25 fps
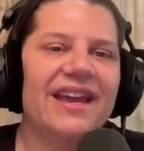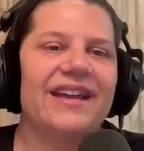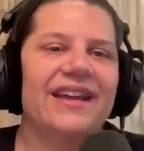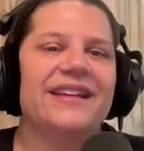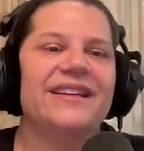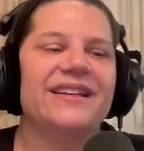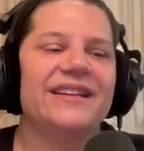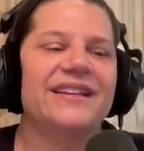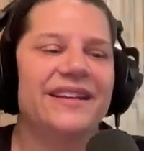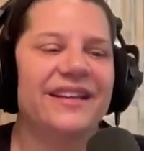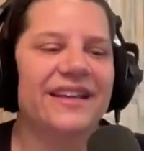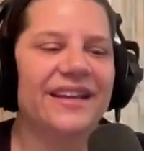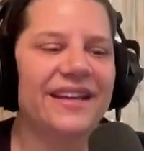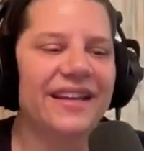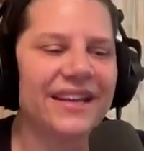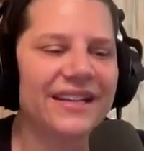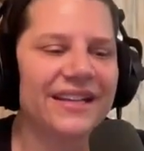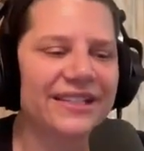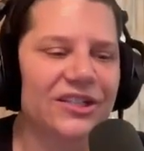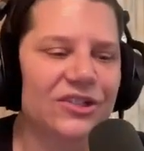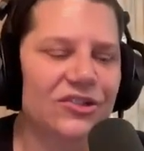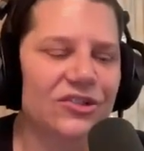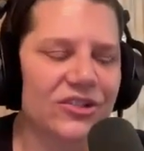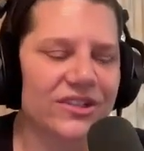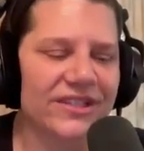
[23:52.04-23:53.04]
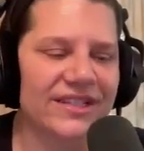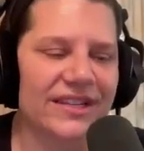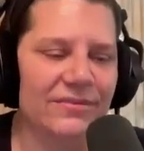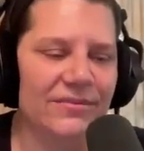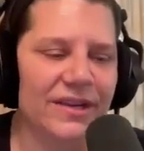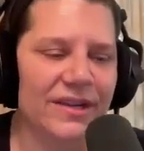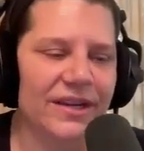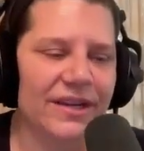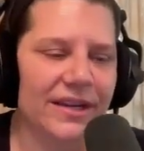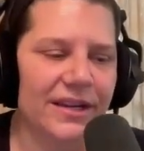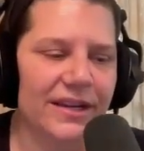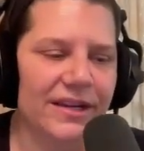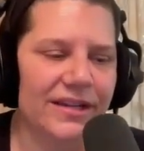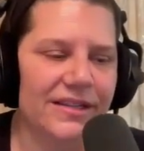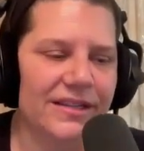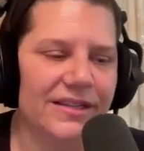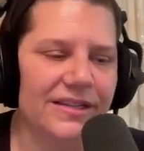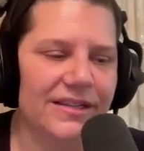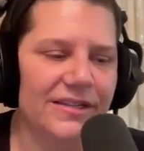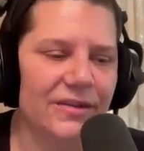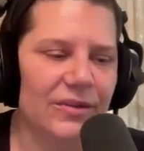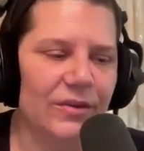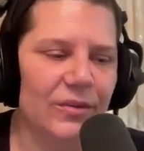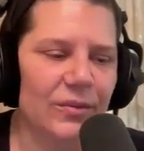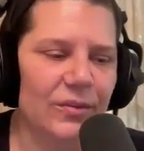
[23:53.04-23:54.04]
And it's interesting
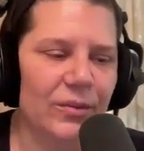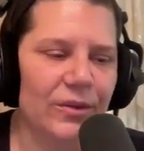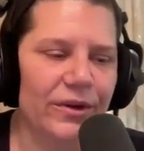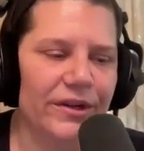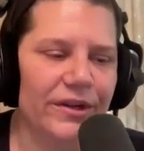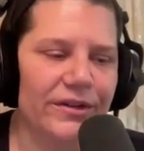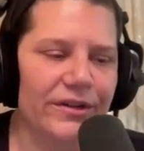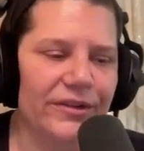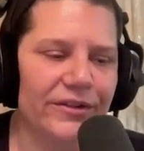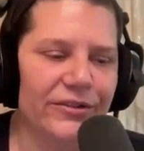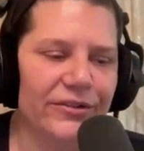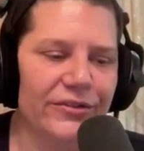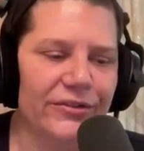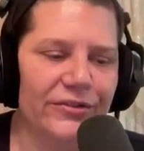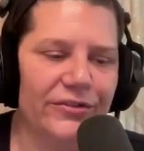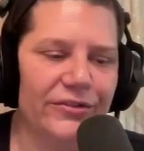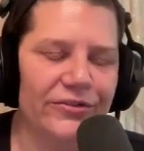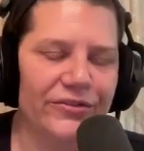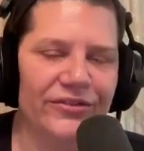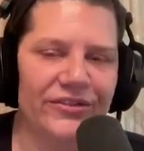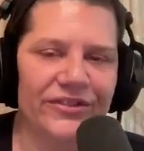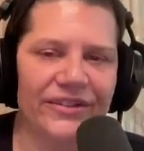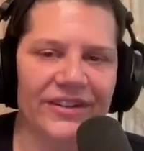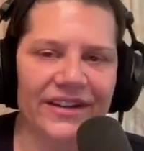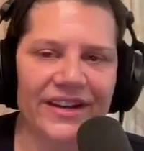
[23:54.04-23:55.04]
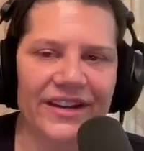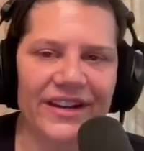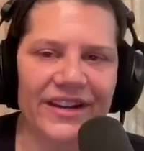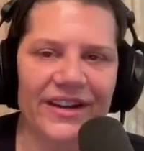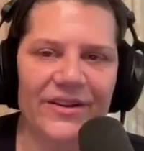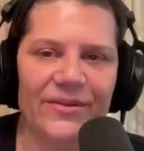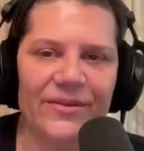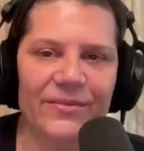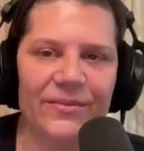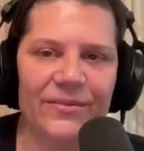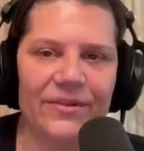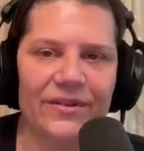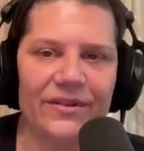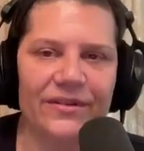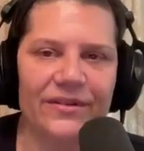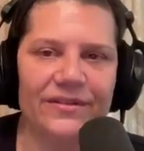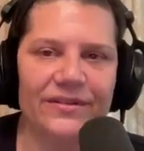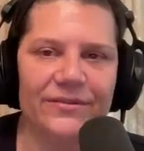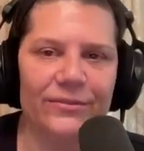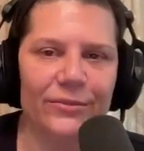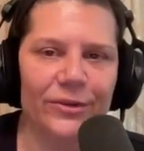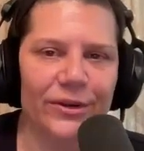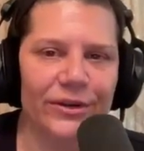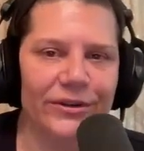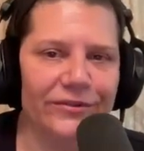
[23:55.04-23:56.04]
because one of
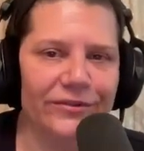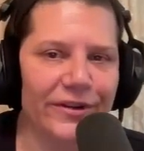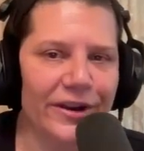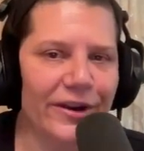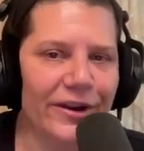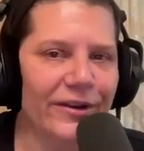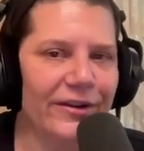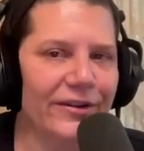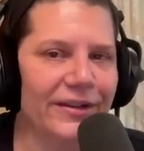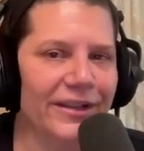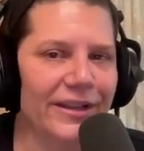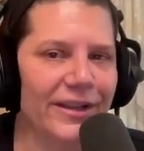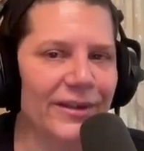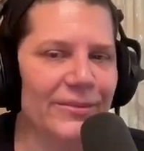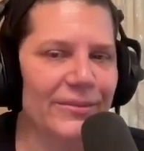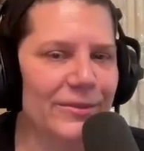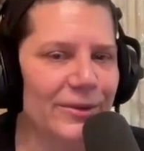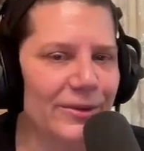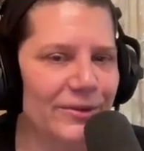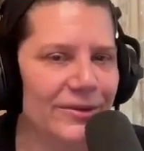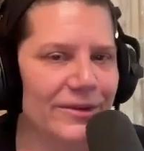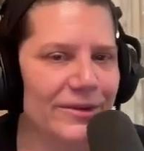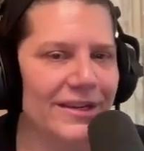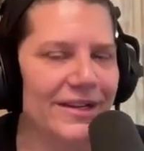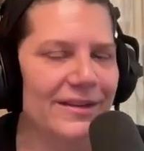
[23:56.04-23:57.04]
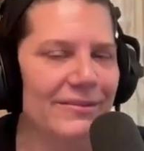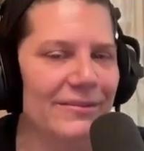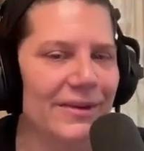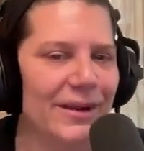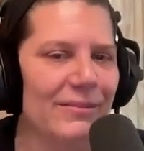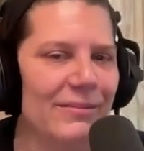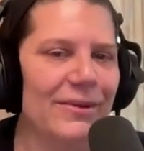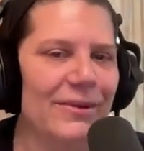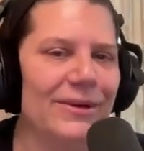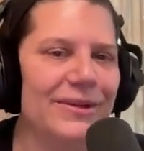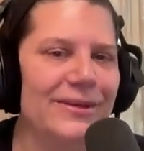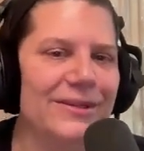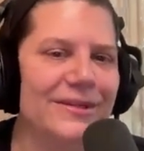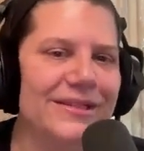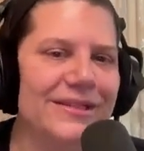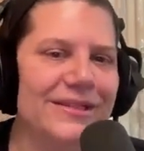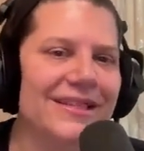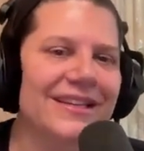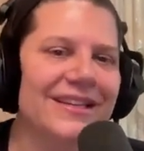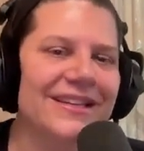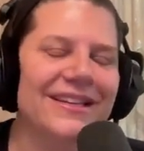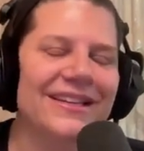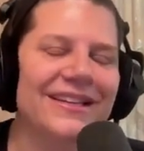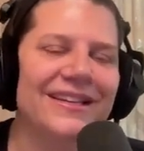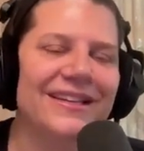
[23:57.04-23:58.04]
our community
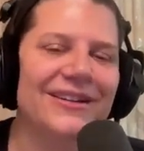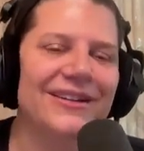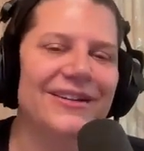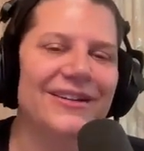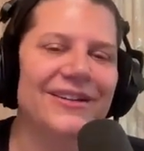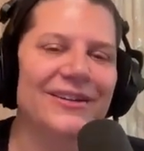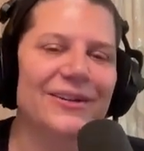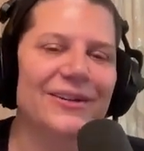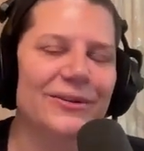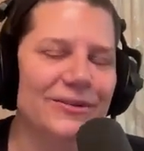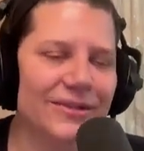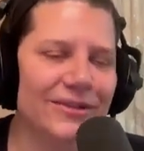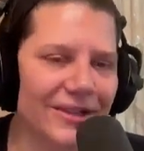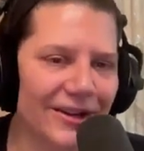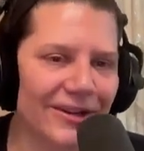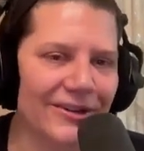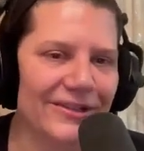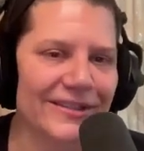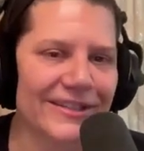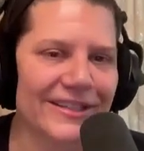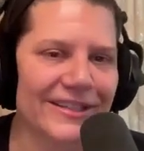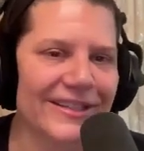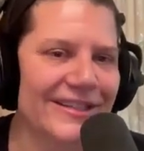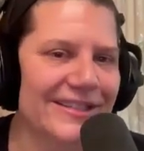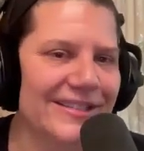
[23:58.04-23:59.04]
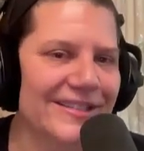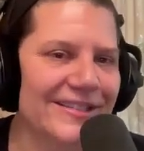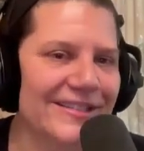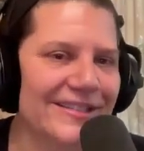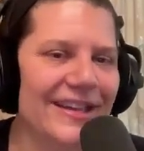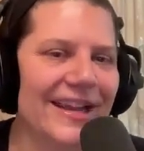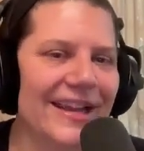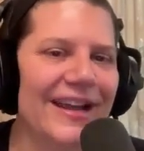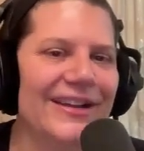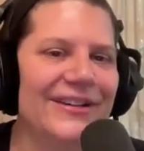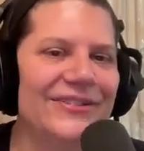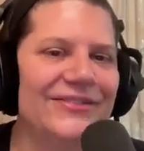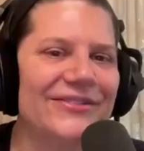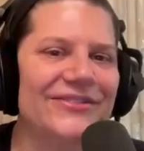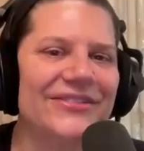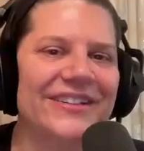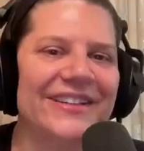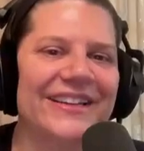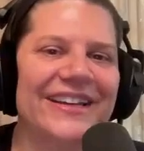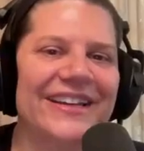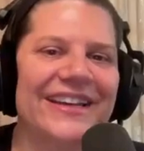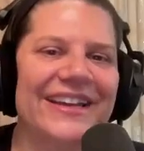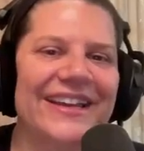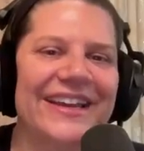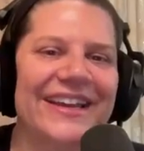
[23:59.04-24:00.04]
members who's currently in this live
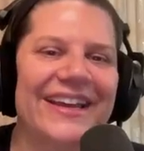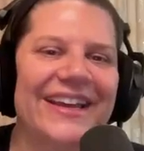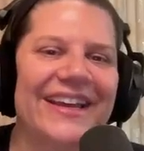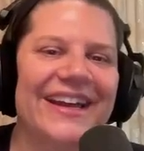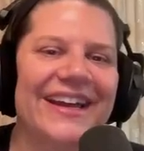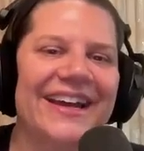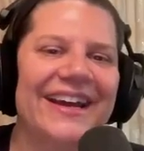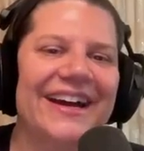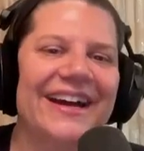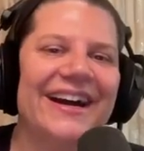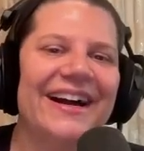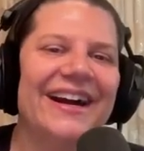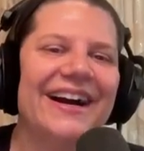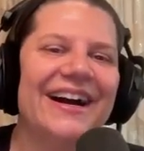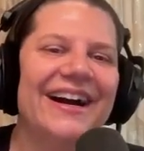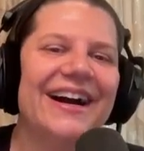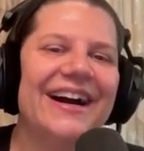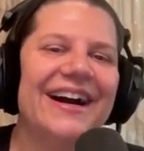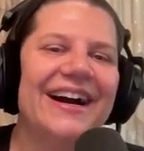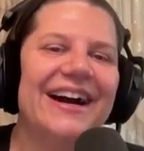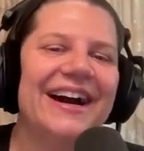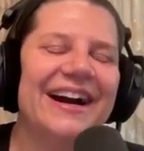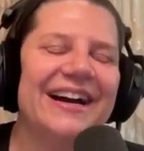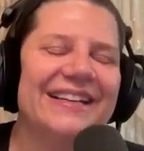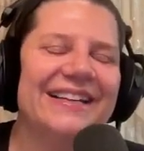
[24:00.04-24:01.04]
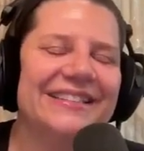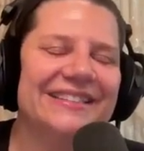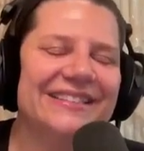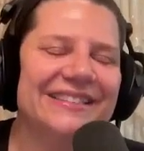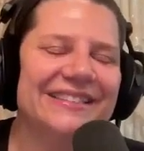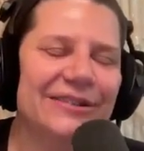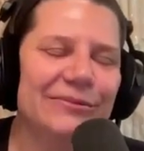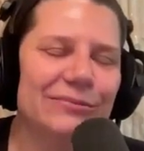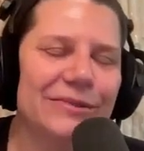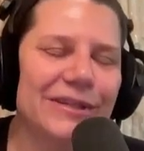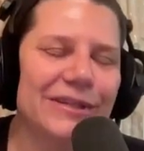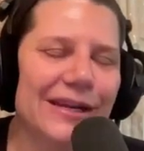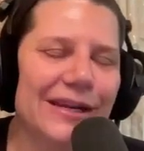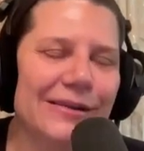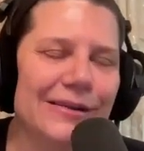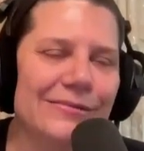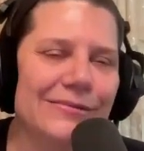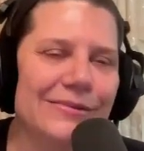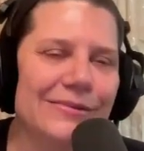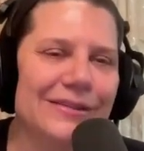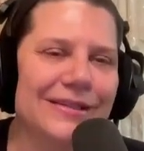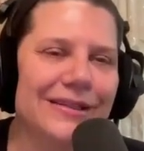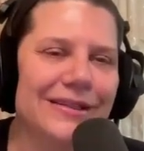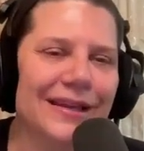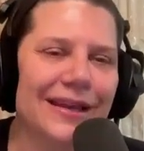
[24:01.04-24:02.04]

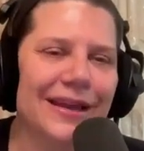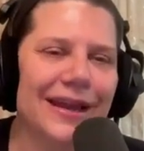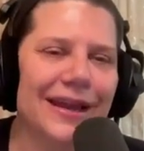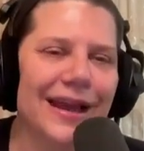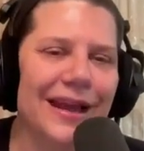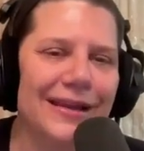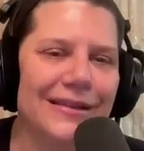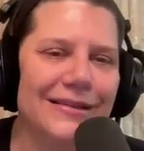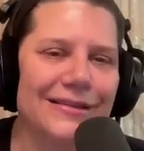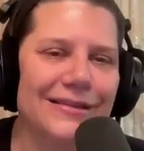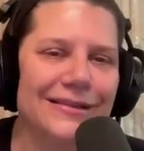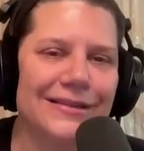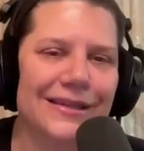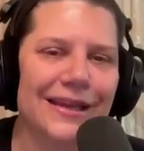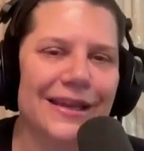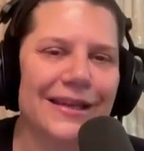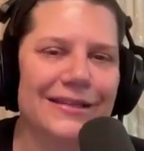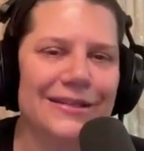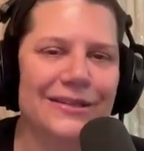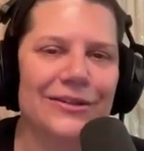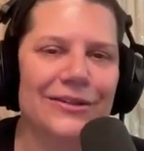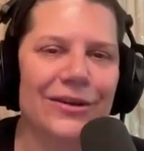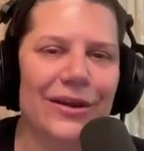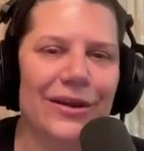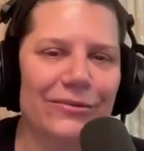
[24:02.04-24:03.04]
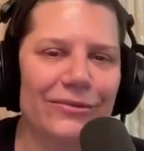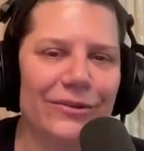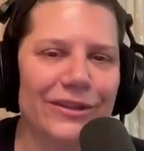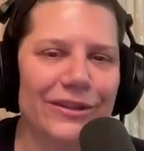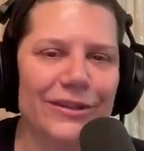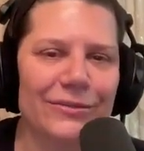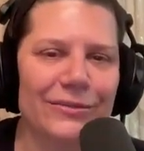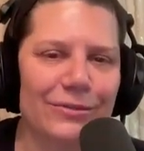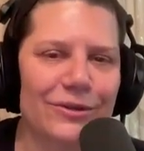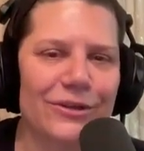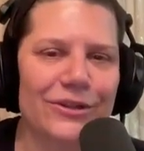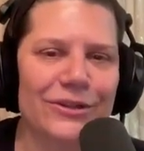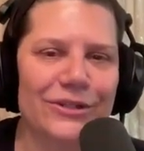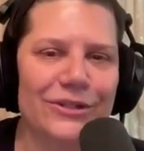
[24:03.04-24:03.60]
sometimes has said, I really